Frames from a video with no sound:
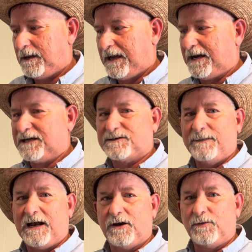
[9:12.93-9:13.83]
And I
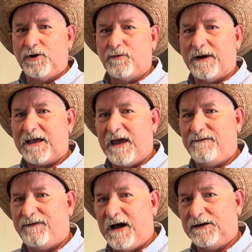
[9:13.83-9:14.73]
smell a roux, but I
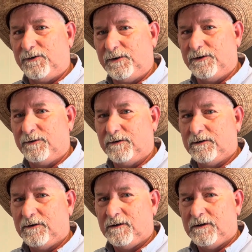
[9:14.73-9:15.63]
can't find the roux.
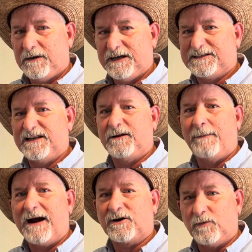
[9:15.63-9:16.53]
It's in the
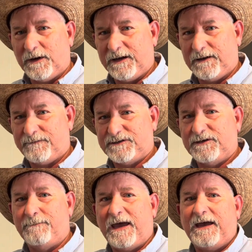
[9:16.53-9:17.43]
microwave.
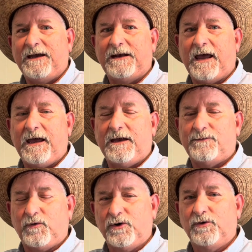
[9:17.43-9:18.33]
She made a
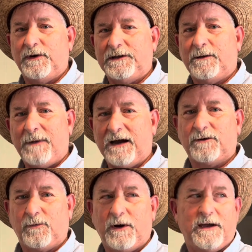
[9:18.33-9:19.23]
roux in the
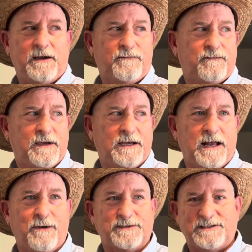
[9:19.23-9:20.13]
microwave, and
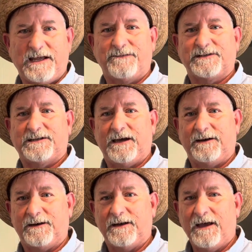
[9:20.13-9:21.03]
I was
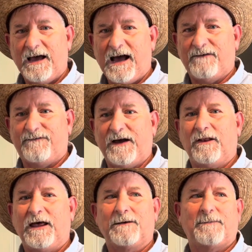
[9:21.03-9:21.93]
devastated. Mm. I
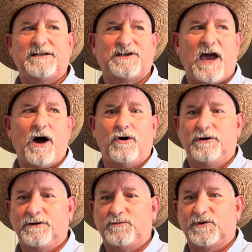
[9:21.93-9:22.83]
felt like my
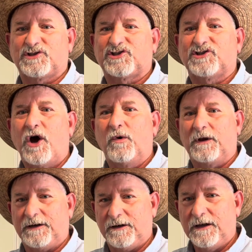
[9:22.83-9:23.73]
childhood was
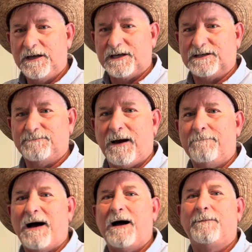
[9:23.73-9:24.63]
stolen because my
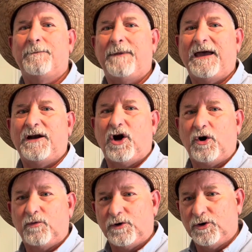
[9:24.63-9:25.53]
mama made
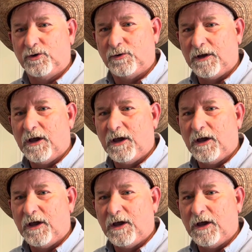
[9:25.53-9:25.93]
her roux